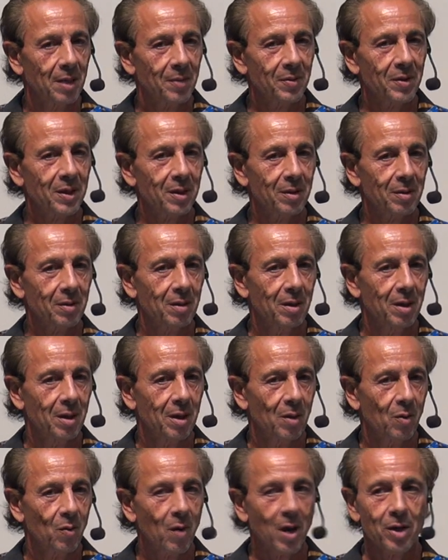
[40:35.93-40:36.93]
thinking,
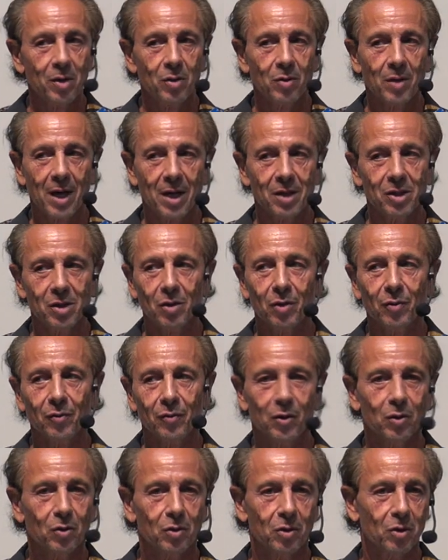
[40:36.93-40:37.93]
why are you guys
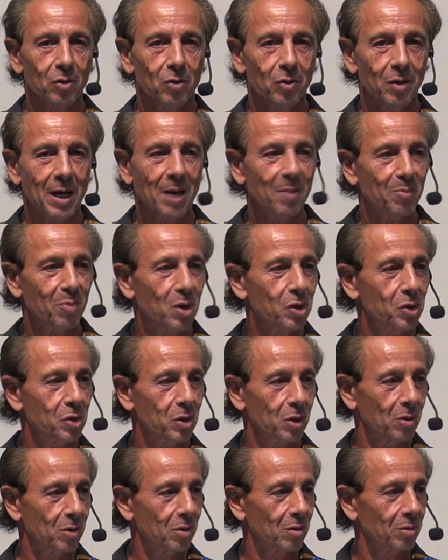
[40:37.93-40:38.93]
interviewing her, not
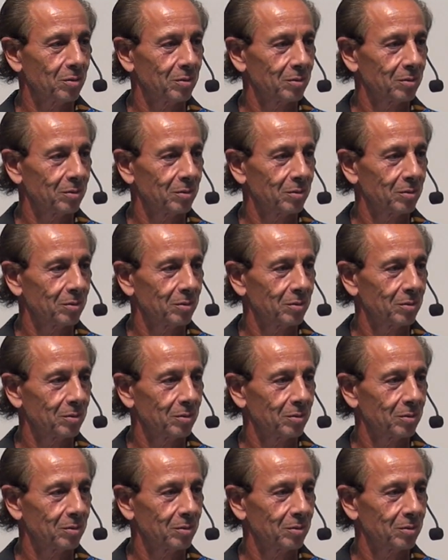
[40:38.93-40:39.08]
busting her?